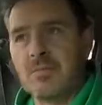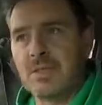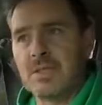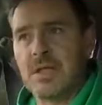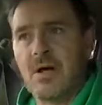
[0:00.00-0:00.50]

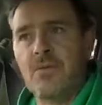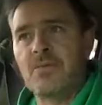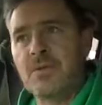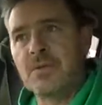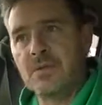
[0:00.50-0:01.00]
myself
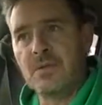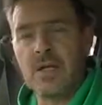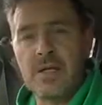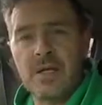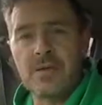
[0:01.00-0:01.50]
and
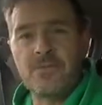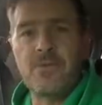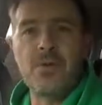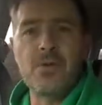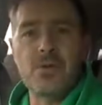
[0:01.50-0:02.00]
another
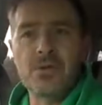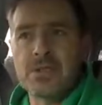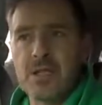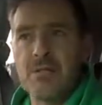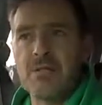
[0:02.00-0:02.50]
phone on the
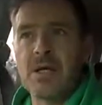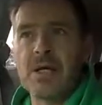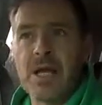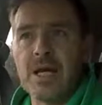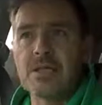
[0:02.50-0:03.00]
same
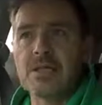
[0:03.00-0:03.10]
account